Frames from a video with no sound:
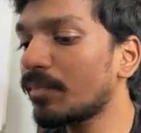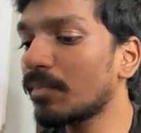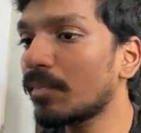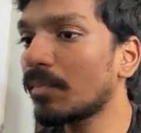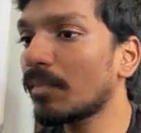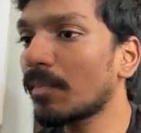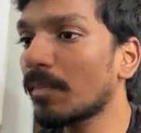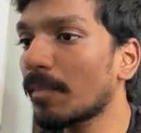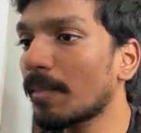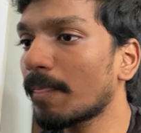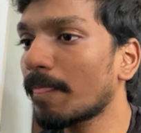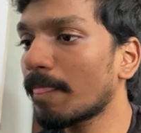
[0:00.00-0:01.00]

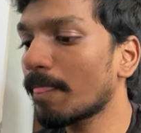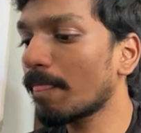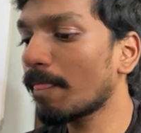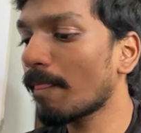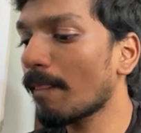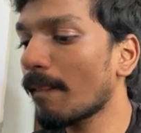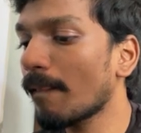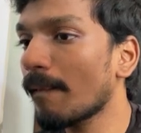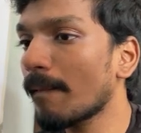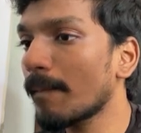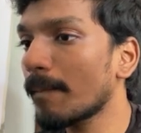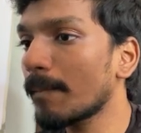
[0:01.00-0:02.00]

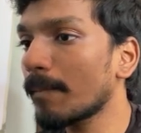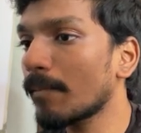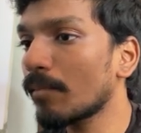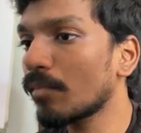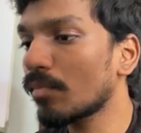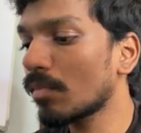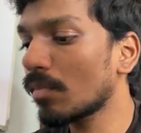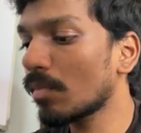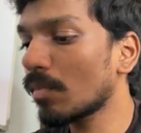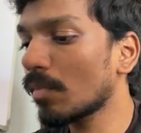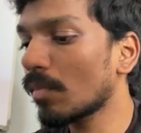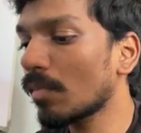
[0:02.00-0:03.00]

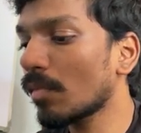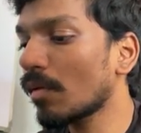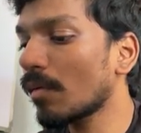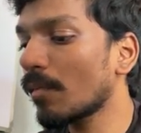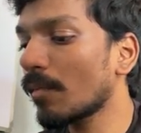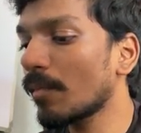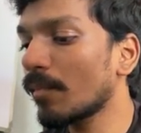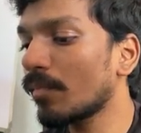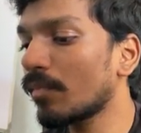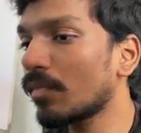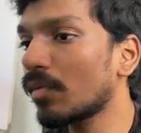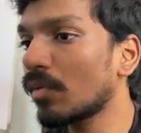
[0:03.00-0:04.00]

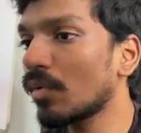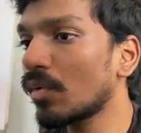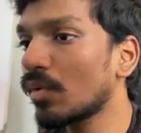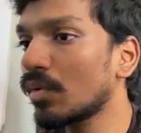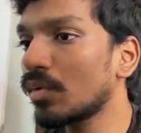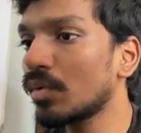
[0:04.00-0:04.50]
Nobody speaks.